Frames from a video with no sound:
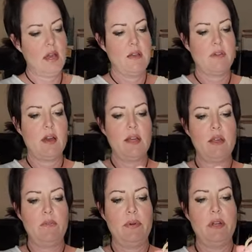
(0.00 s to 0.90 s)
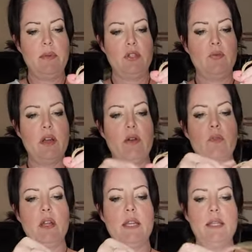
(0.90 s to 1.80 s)
I've got it pretty much where I
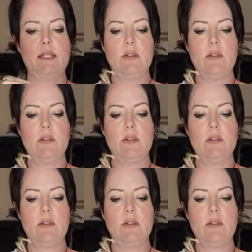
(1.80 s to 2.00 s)
want it,